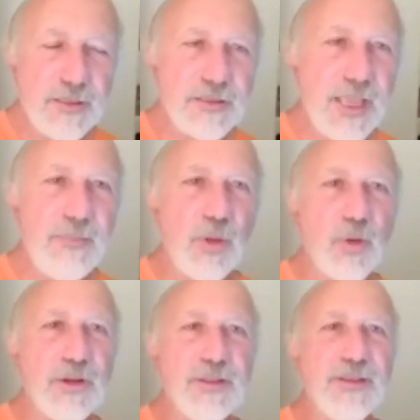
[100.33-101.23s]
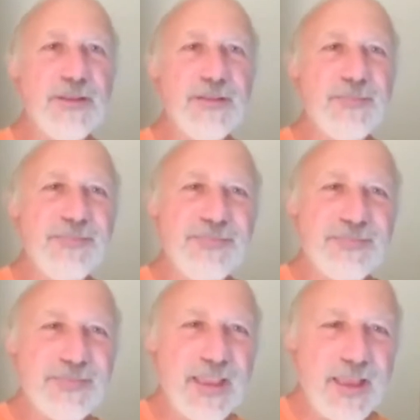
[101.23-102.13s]
Same Lord.
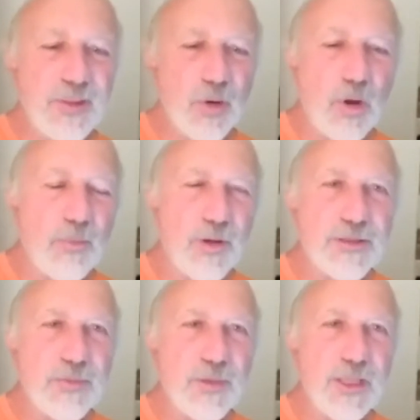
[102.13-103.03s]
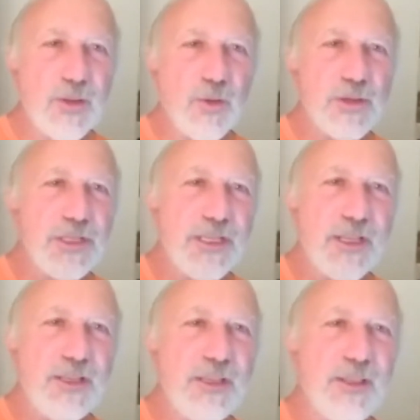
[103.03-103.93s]
Yeah, they're all present. Within Lord
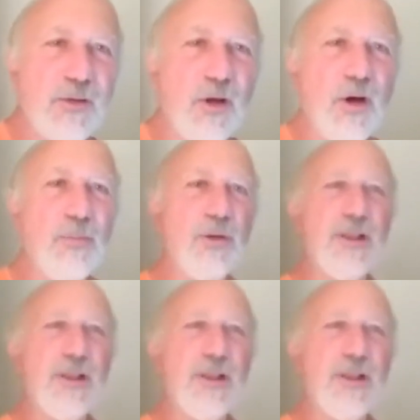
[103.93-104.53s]
Chaitanya, they're all